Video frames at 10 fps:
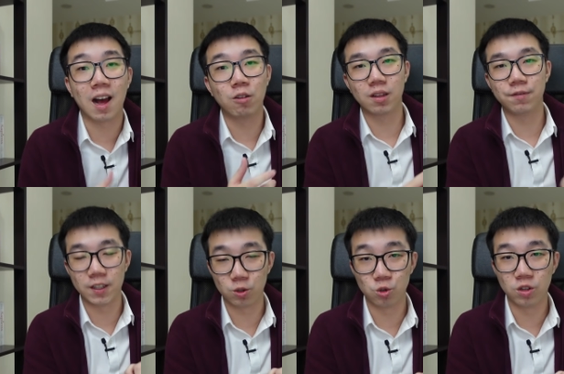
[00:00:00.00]

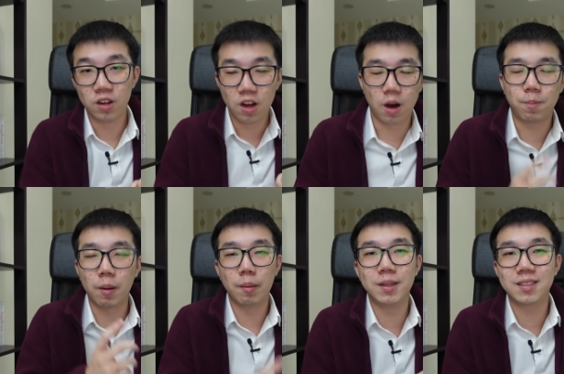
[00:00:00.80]
counterfeit good or
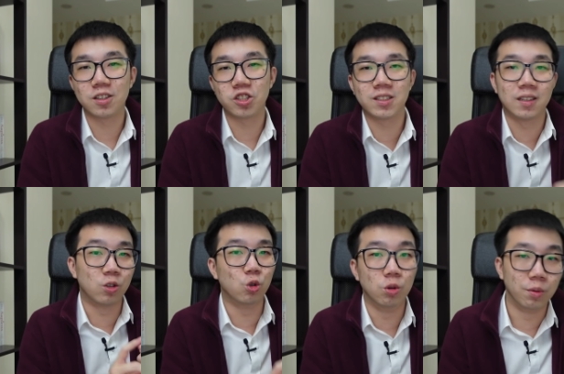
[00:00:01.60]
probably suggests a
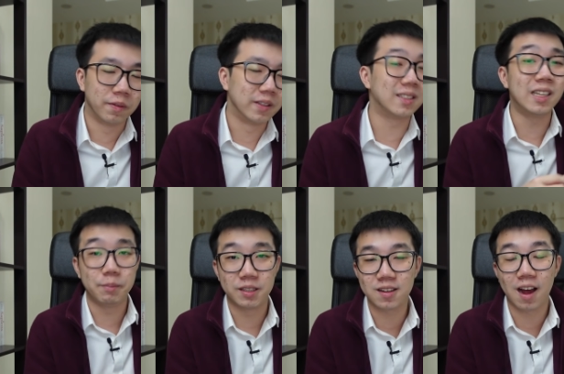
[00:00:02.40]
good with steep
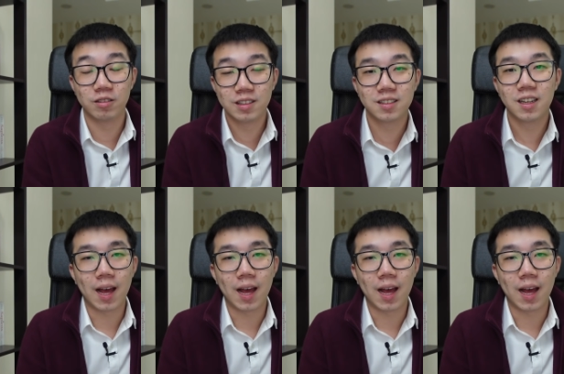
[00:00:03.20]
discounts.